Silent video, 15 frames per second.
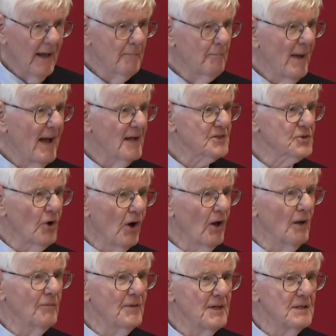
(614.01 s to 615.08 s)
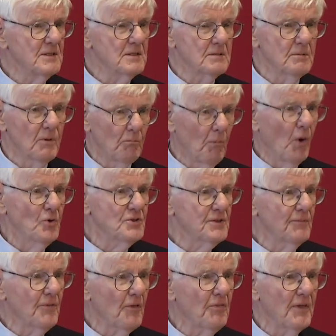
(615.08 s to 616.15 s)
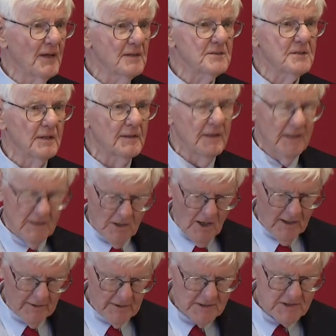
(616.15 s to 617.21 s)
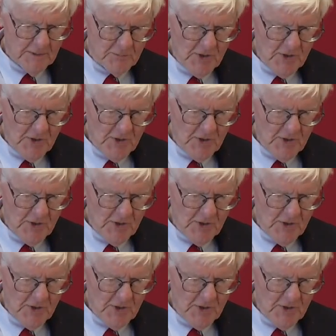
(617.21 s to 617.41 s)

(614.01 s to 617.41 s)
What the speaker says: had passed most of the things that the colonists